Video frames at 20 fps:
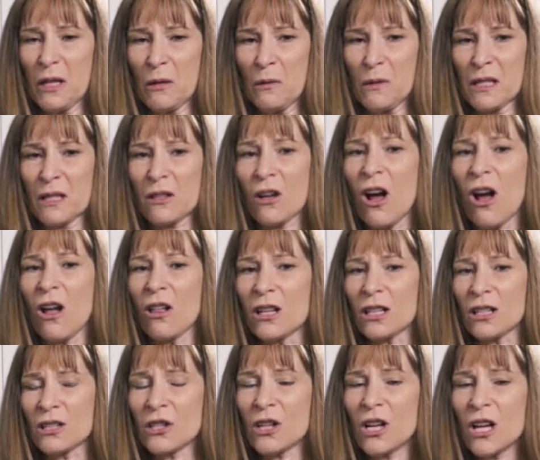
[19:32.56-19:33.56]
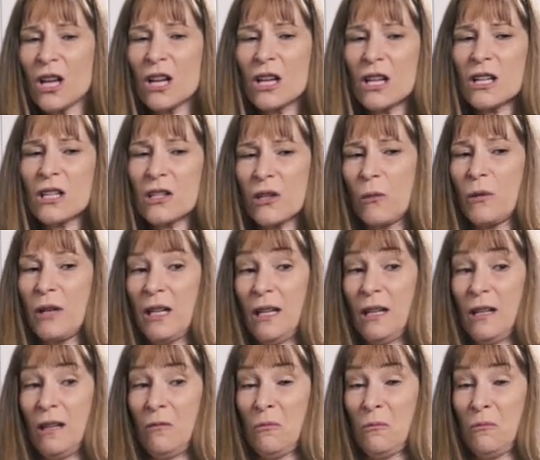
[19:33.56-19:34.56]
he was in college. So
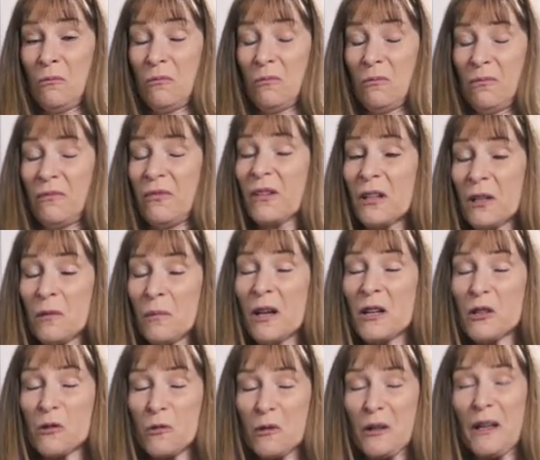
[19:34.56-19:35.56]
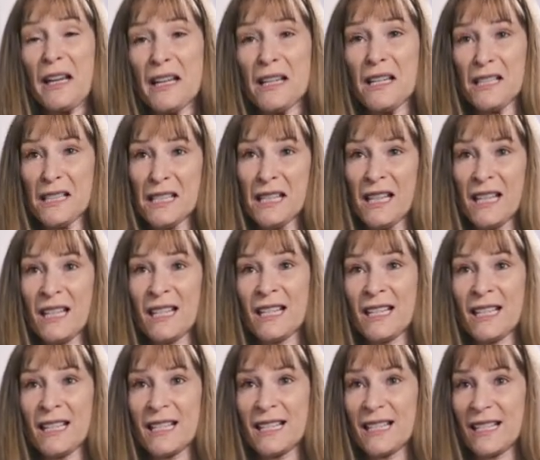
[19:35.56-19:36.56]
he very much related to
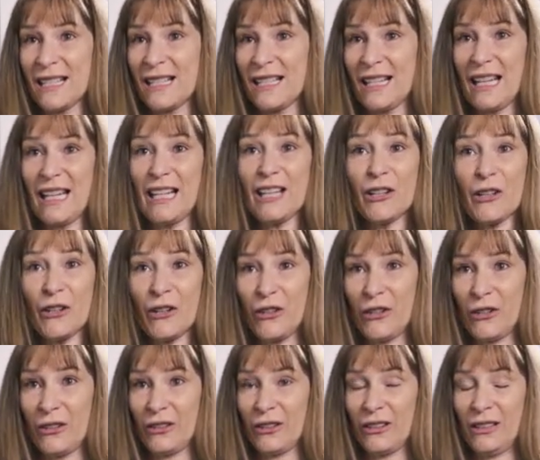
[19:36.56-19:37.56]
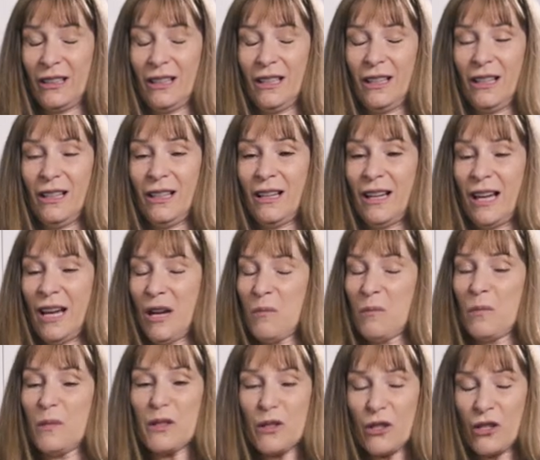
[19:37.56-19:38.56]
these eager,
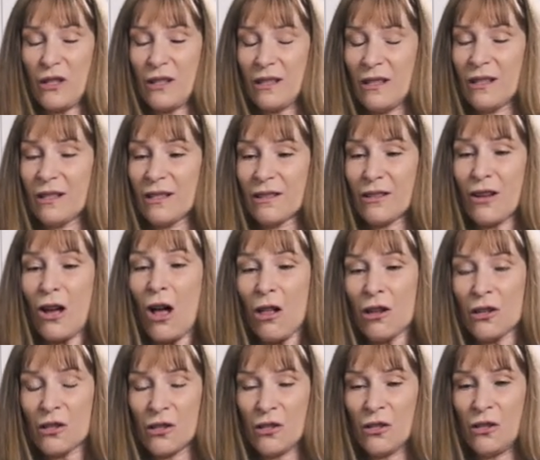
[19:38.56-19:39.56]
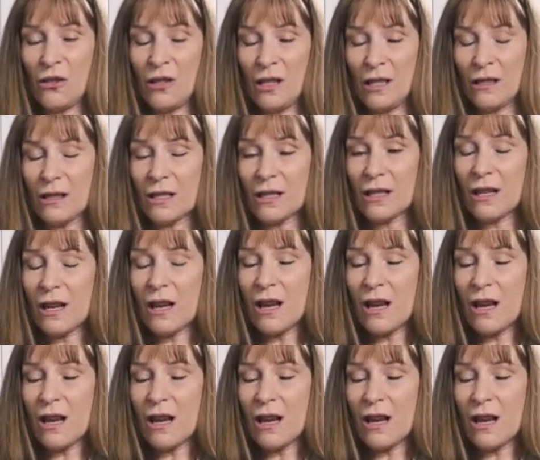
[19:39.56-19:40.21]
ambitious college students.